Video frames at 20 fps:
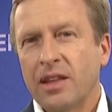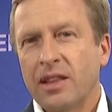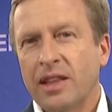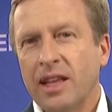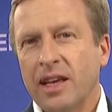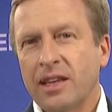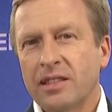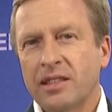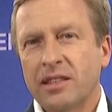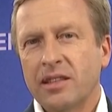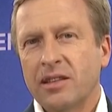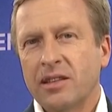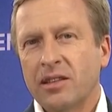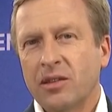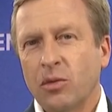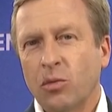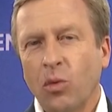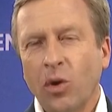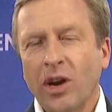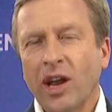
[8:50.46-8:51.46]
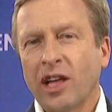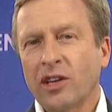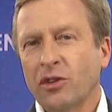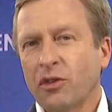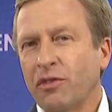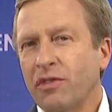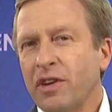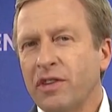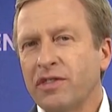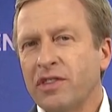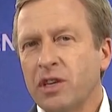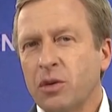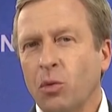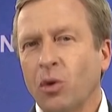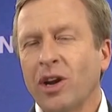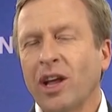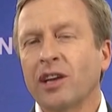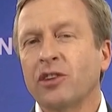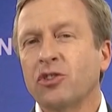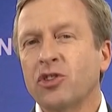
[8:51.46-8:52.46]
that 150,
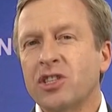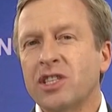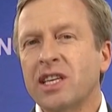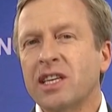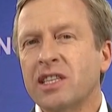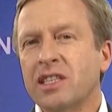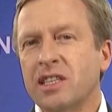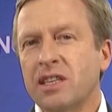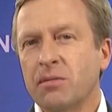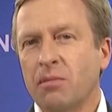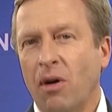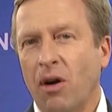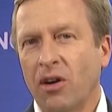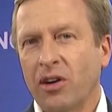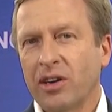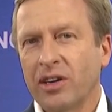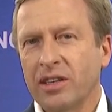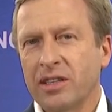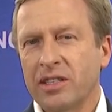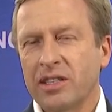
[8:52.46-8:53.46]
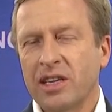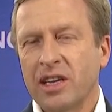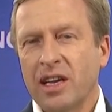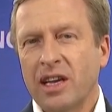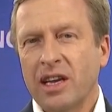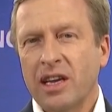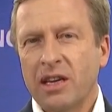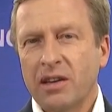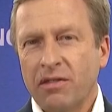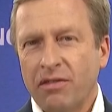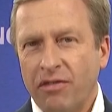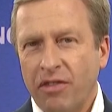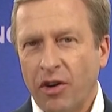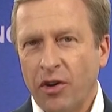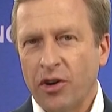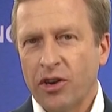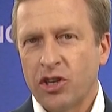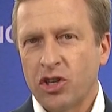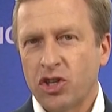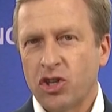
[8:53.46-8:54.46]
160 markets in a
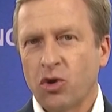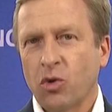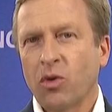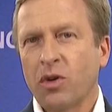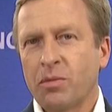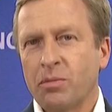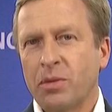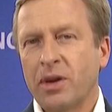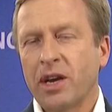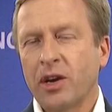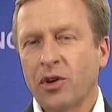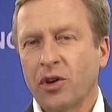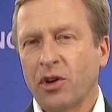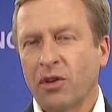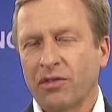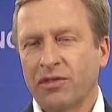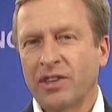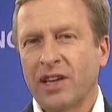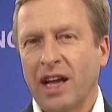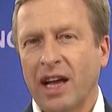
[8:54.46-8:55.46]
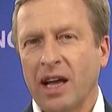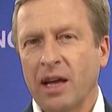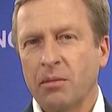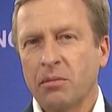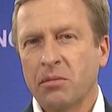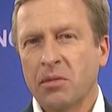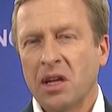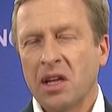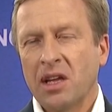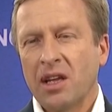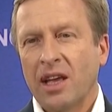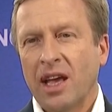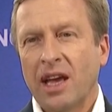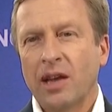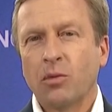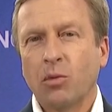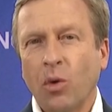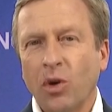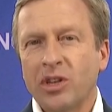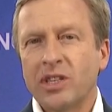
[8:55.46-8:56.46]
very short period of time,
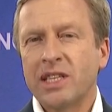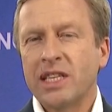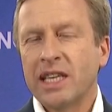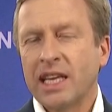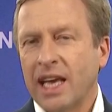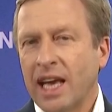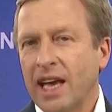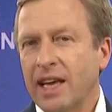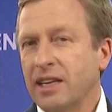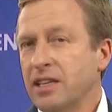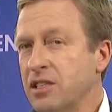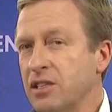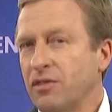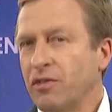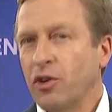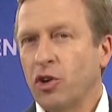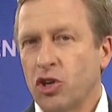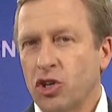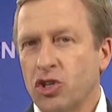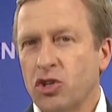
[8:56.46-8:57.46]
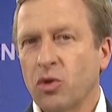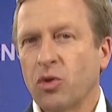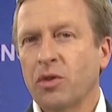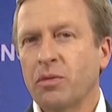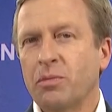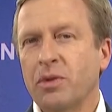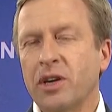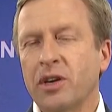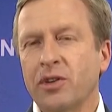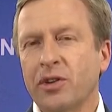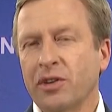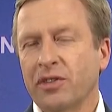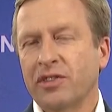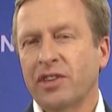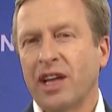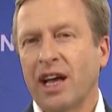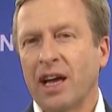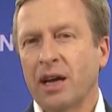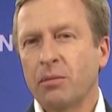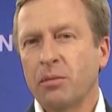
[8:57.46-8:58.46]
and one decade is a very short period of
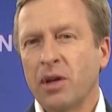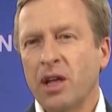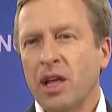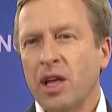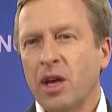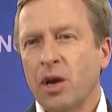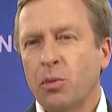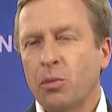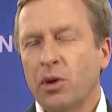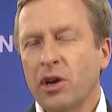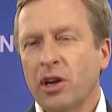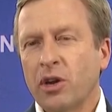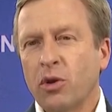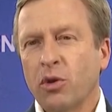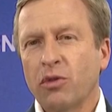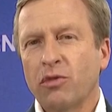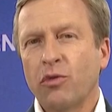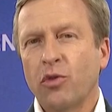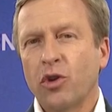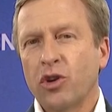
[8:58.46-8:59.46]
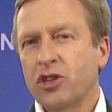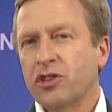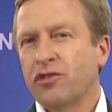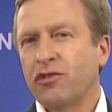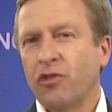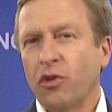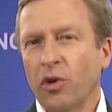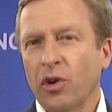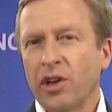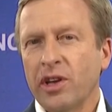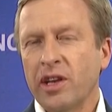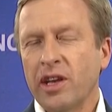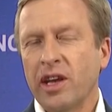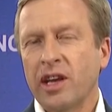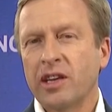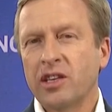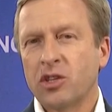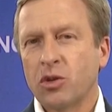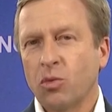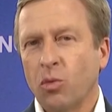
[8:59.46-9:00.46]
time, will converge fully
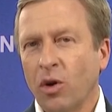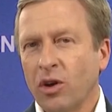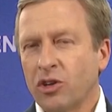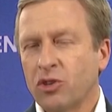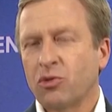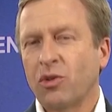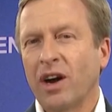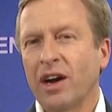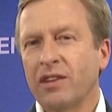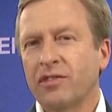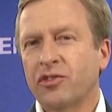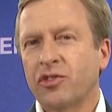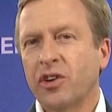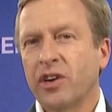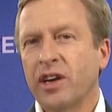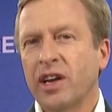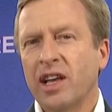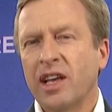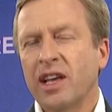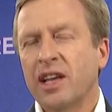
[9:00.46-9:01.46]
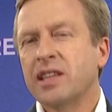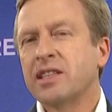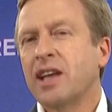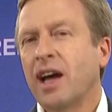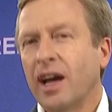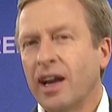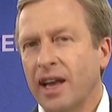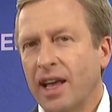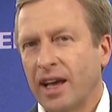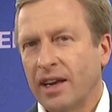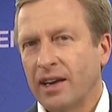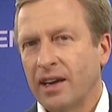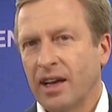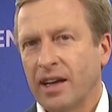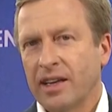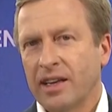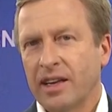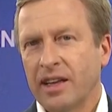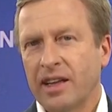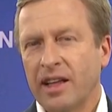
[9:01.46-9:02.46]
into one drivetrain is highly
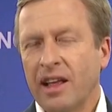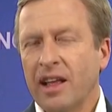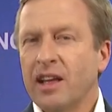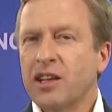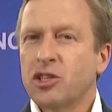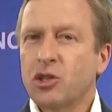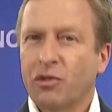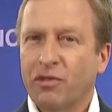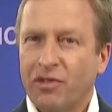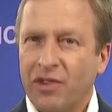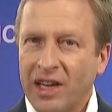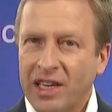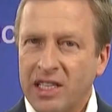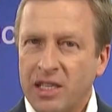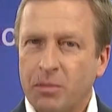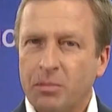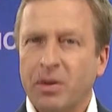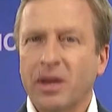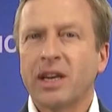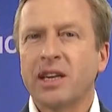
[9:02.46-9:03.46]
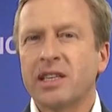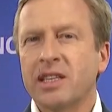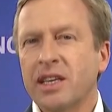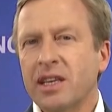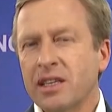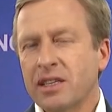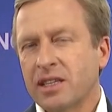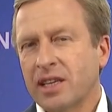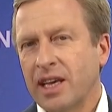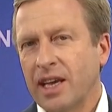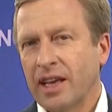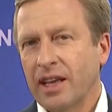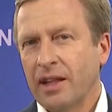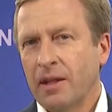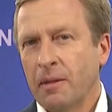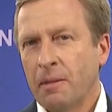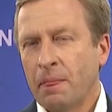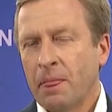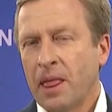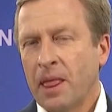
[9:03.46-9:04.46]
unlikely. So flexibility is
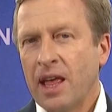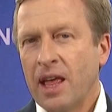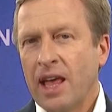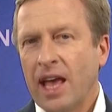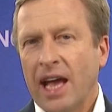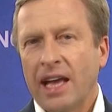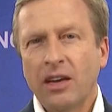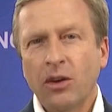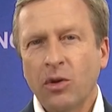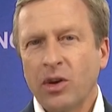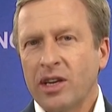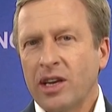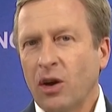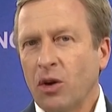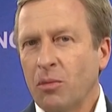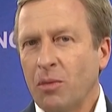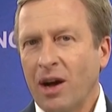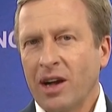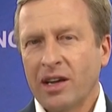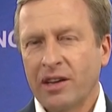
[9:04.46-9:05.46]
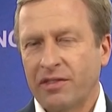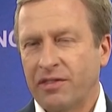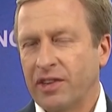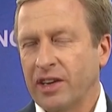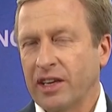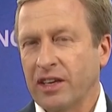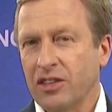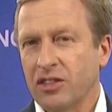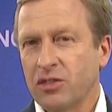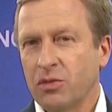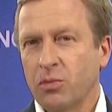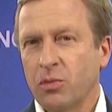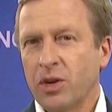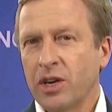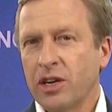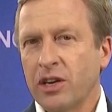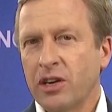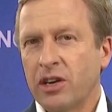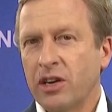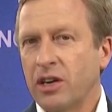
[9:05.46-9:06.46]
king. And look at our market figures.
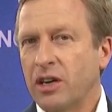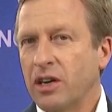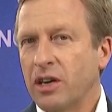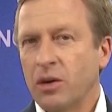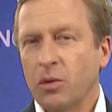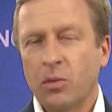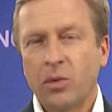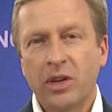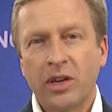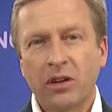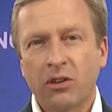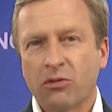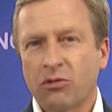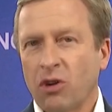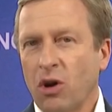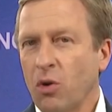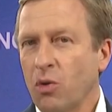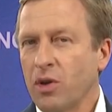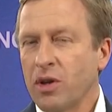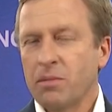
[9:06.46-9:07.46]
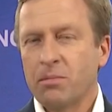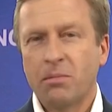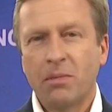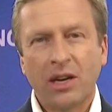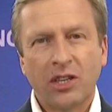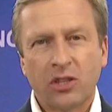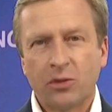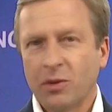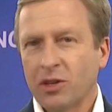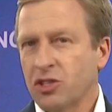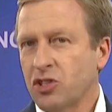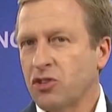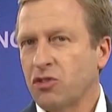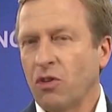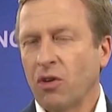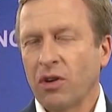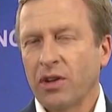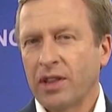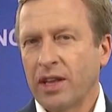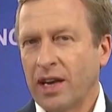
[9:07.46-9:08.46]
We are growing much, much
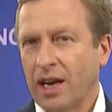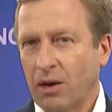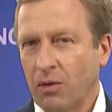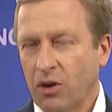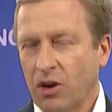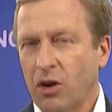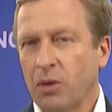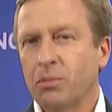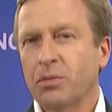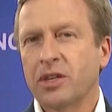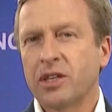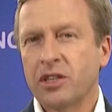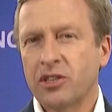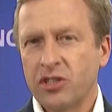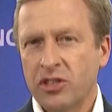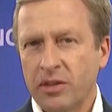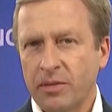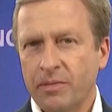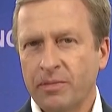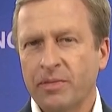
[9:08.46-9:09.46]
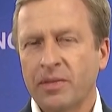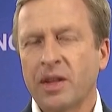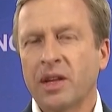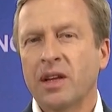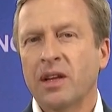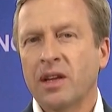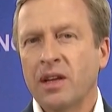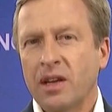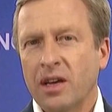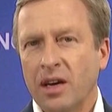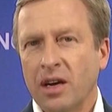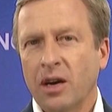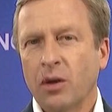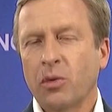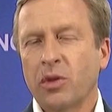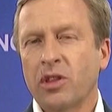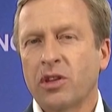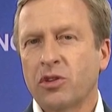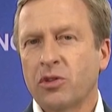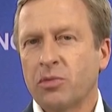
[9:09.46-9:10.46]
stronger than our competition,
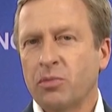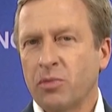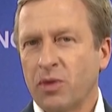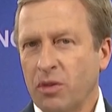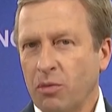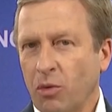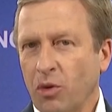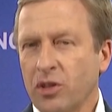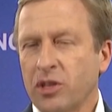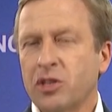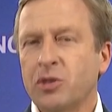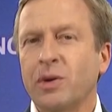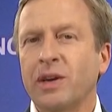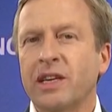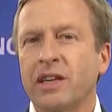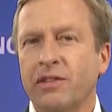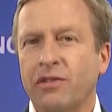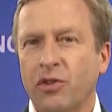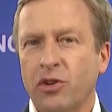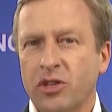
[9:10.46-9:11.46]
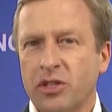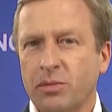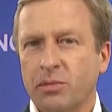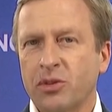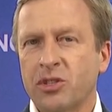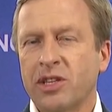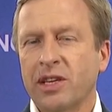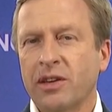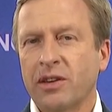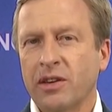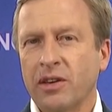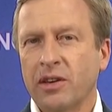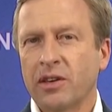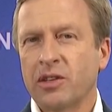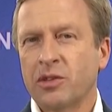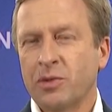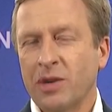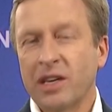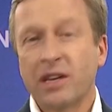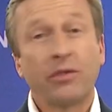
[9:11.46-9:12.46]
with more than
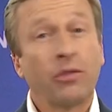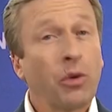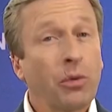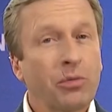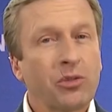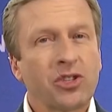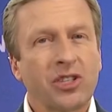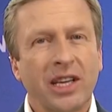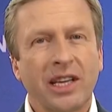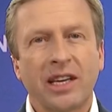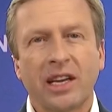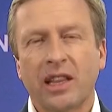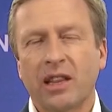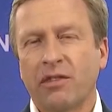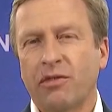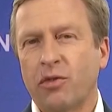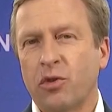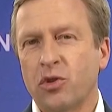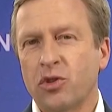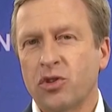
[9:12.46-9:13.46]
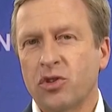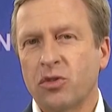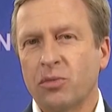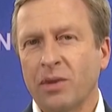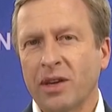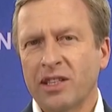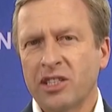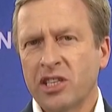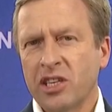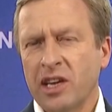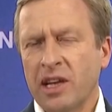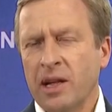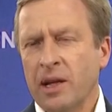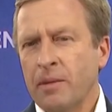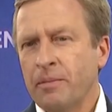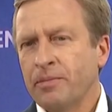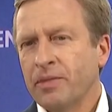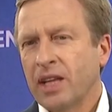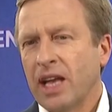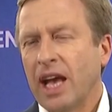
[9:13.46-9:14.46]
24% in the first 2 months.
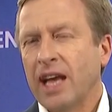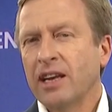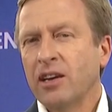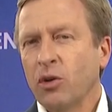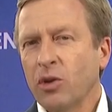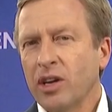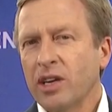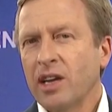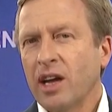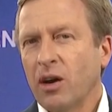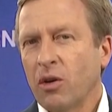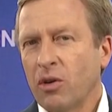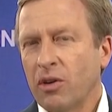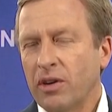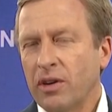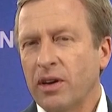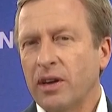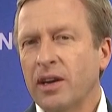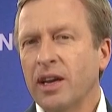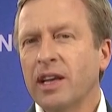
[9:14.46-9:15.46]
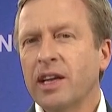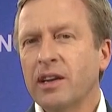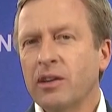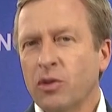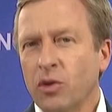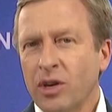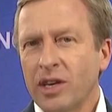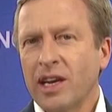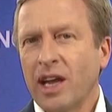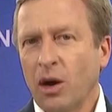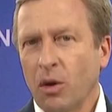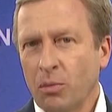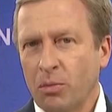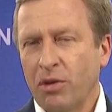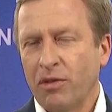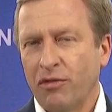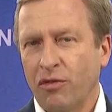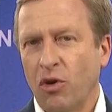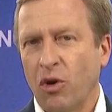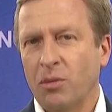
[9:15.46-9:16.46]
And look at our
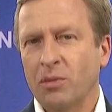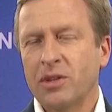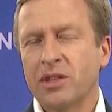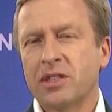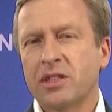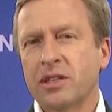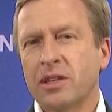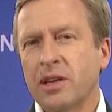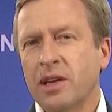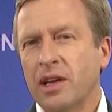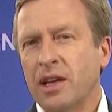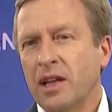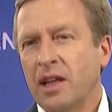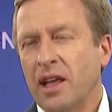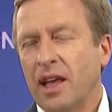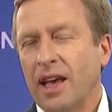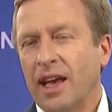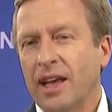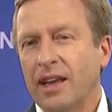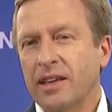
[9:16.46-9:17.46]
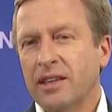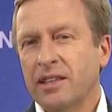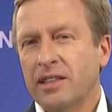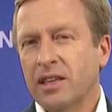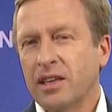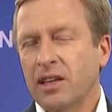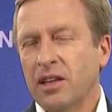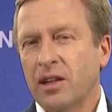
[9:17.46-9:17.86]
performance, and